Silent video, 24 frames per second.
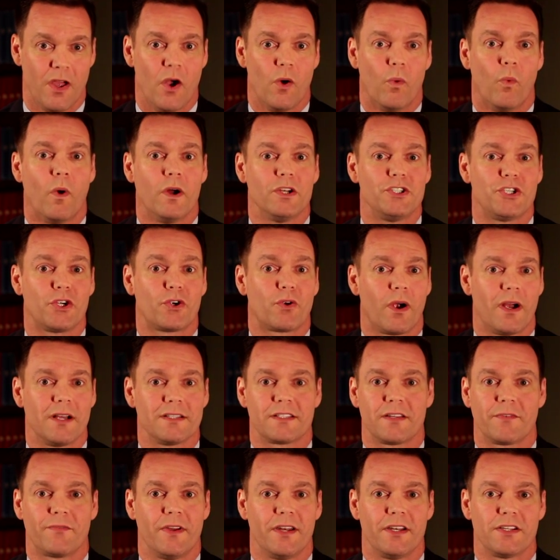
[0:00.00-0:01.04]
Once you cross
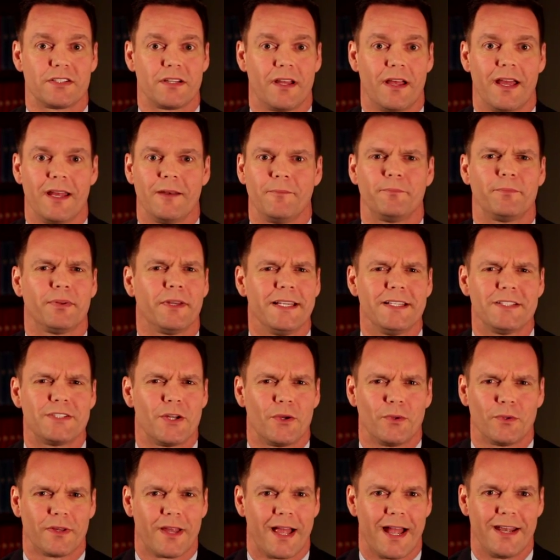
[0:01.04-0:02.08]
the finish line, please
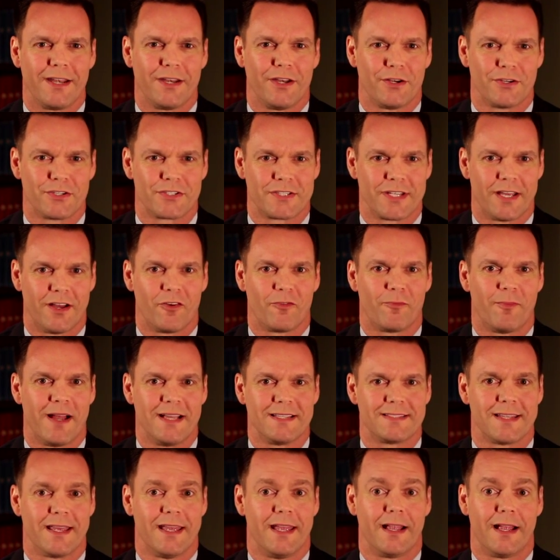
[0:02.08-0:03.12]
don't lie to yourself by
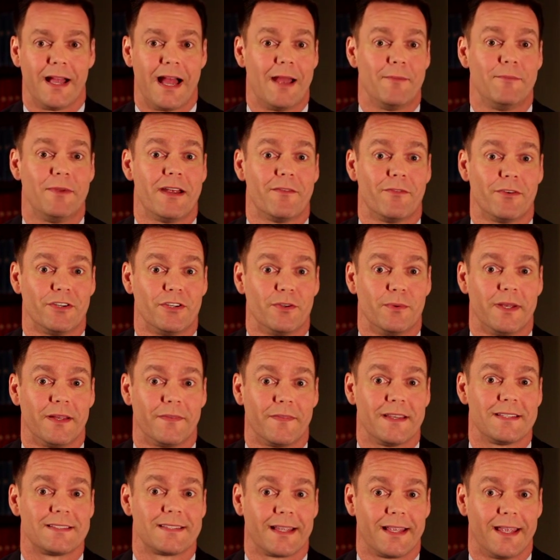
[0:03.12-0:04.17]
saying, I'm never doing
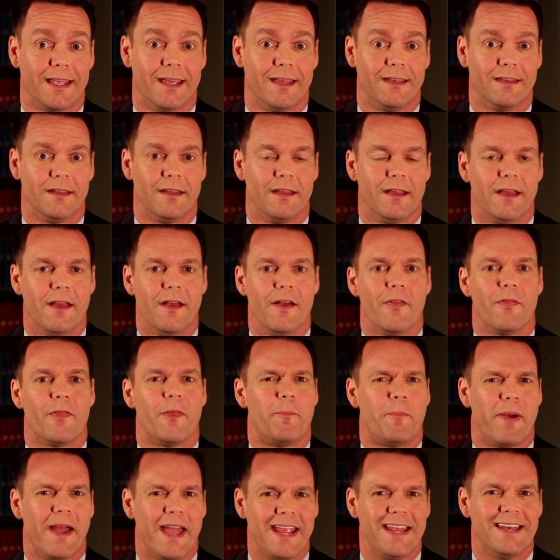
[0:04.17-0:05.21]
this again. The
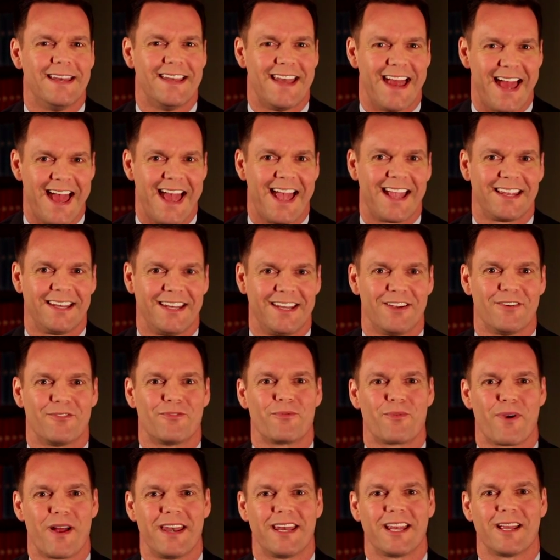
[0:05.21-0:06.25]
pain and agony
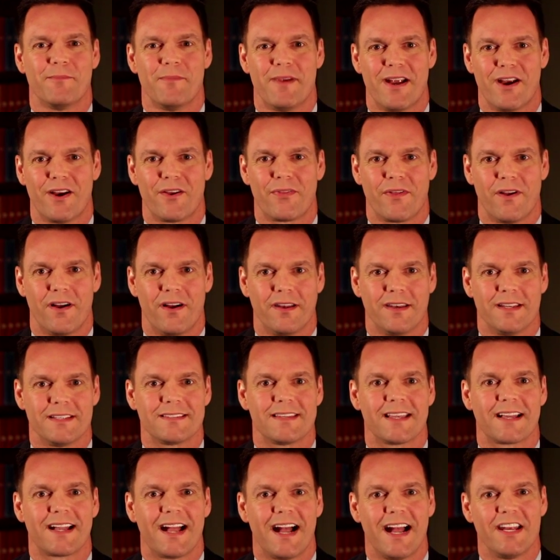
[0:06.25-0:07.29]
of running a marathon is
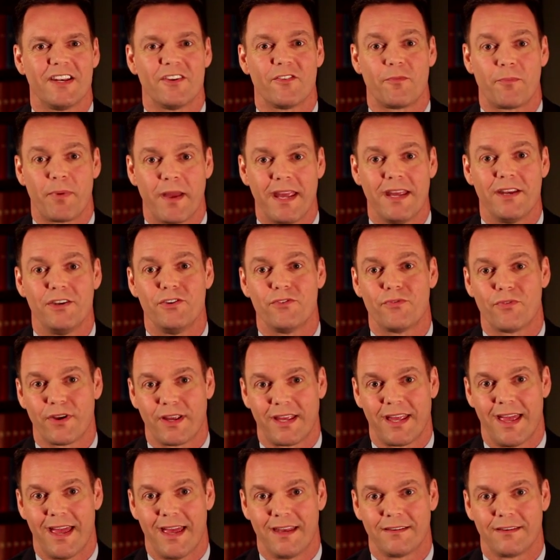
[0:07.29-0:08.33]
the kind of pain you
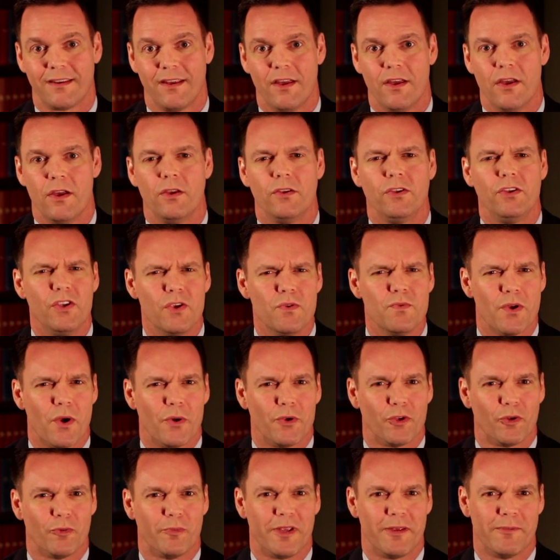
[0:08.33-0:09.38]
forget. You know
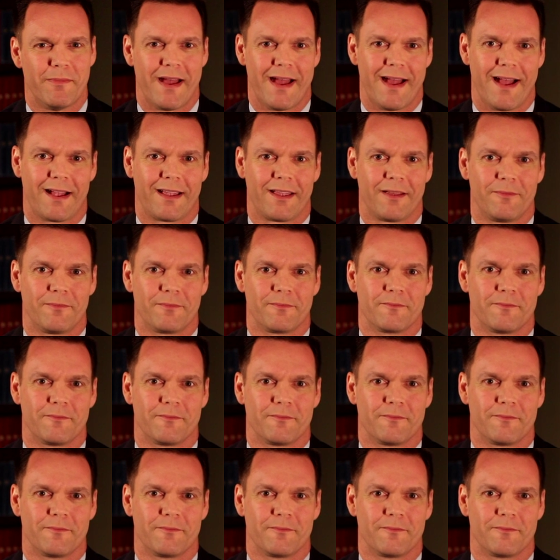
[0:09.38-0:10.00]
you'll be back.